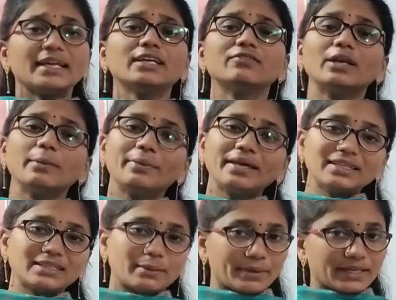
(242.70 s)
it will be
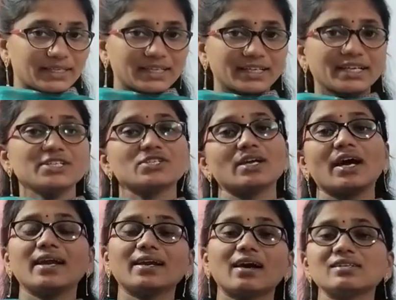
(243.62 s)
in the bitter taste,
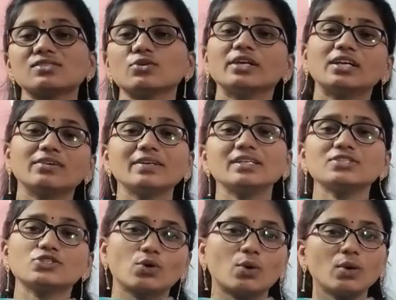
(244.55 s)
and also it will
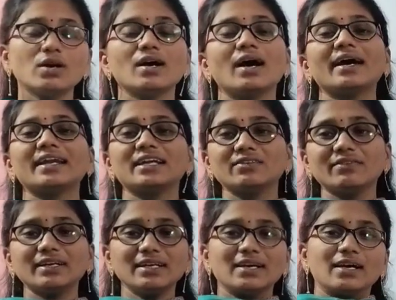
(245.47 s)
show or it
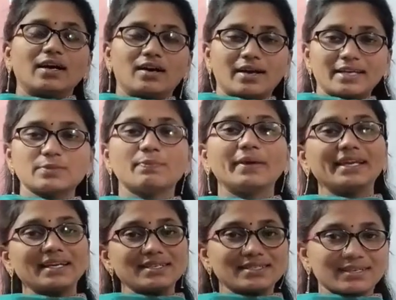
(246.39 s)
will
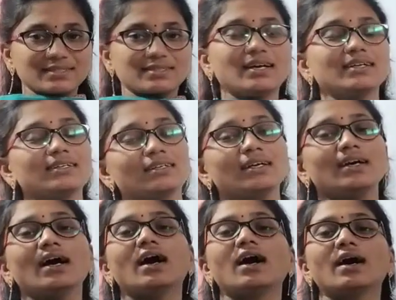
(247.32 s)
experience as that
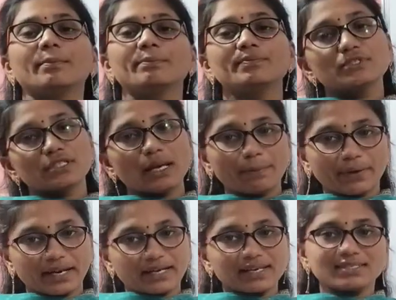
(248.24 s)

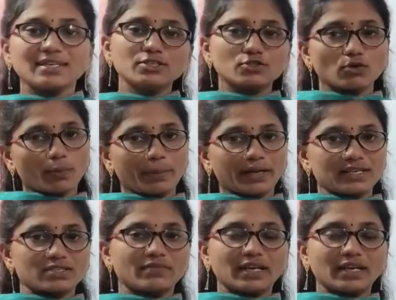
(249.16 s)
slipperiness and soapiness.